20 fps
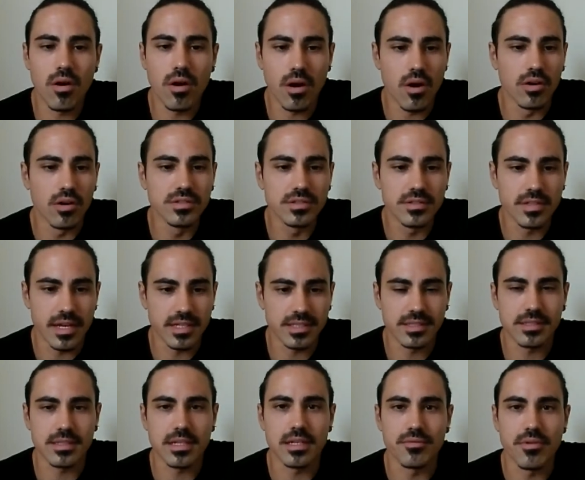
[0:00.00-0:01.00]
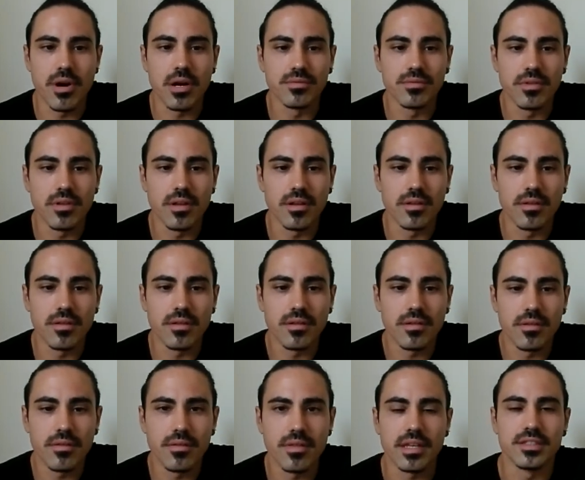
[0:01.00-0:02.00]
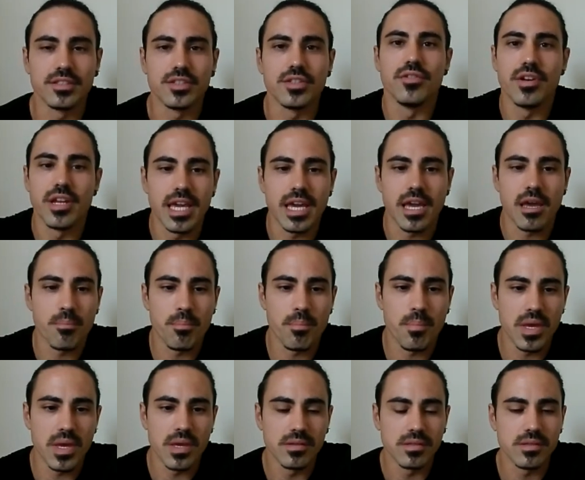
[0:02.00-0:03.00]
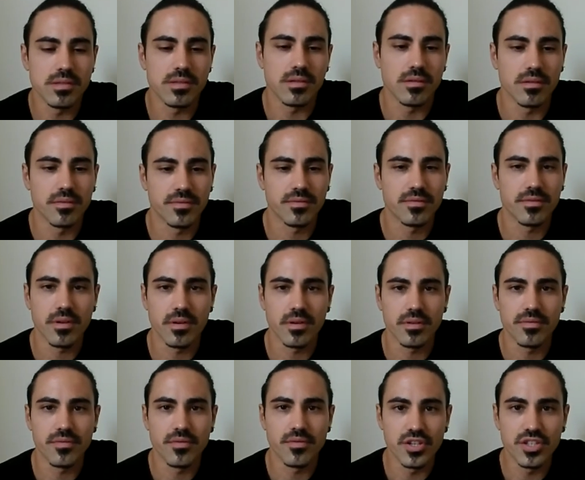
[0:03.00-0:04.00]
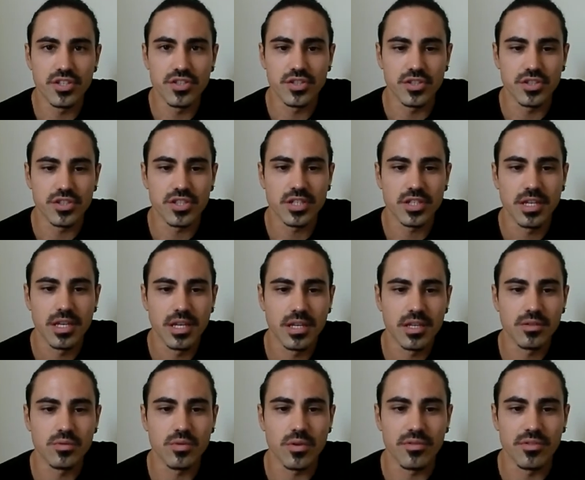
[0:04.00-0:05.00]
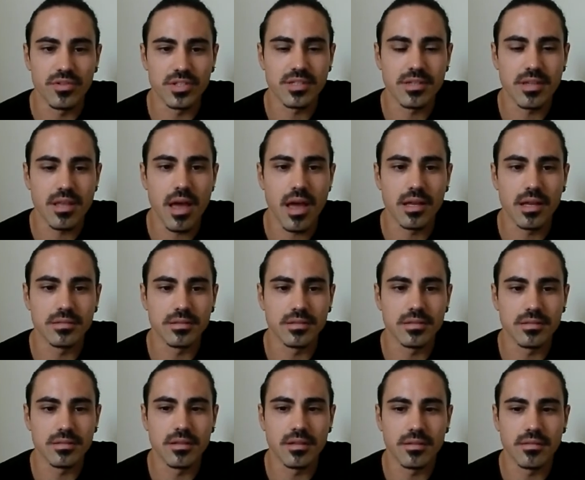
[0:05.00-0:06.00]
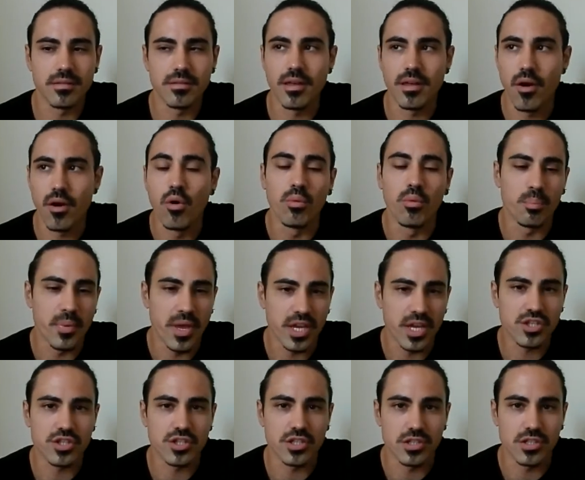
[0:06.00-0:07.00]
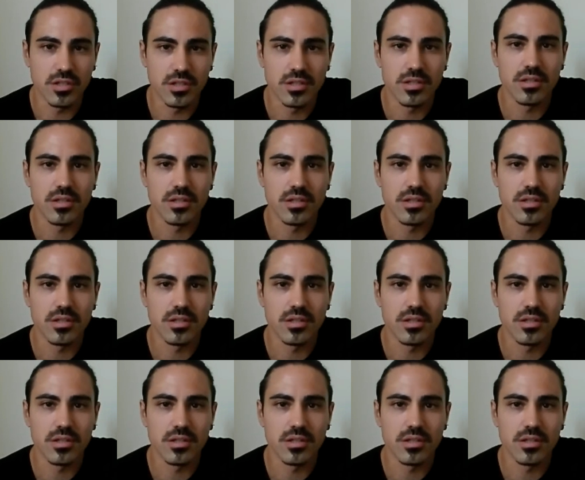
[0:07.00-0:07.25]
context around that unique piece of research, to understand the whole picture.